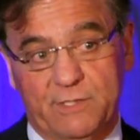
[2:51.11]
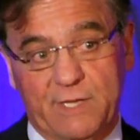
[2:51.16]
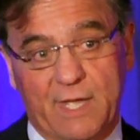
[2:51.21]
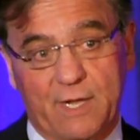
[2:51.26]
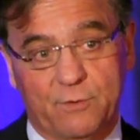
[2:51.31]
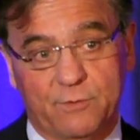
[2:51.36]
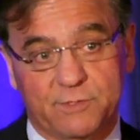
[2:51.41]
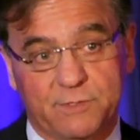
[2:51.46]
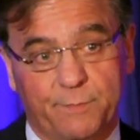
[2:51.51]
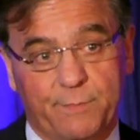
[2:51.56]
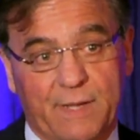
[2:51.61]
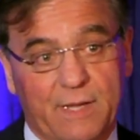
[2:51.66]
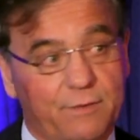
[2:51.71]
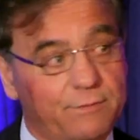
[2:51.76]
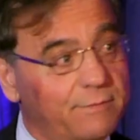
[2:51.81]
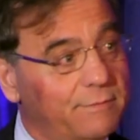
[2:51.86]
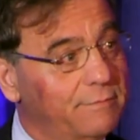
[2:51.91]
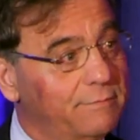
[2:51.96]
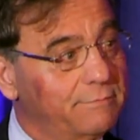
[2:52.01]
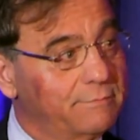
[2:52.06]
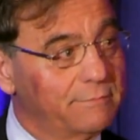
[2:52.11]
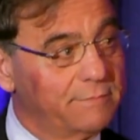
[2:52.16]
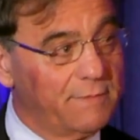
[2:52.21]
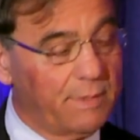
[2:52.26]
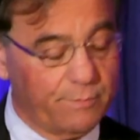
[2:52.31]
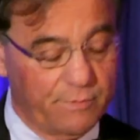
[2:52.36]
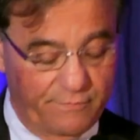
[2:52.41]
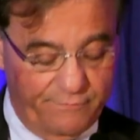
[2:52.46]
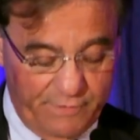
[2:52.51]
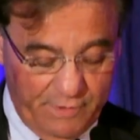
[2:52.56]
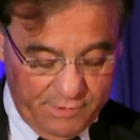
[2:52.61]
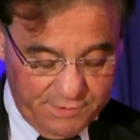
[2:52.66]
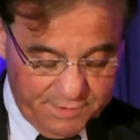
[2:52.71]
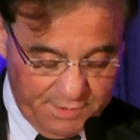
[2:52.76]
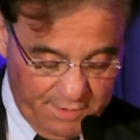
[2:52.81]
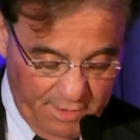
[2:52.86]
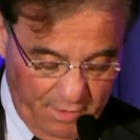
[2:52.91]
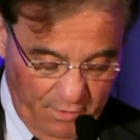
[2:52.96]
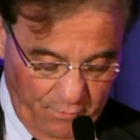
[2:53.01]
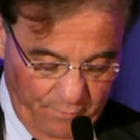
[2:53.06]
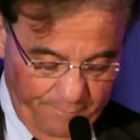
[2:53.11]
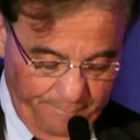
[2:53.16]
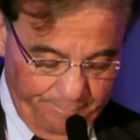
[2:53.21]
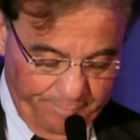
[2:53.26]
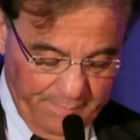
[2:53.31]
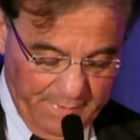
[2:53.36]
doubters about a number of years ago,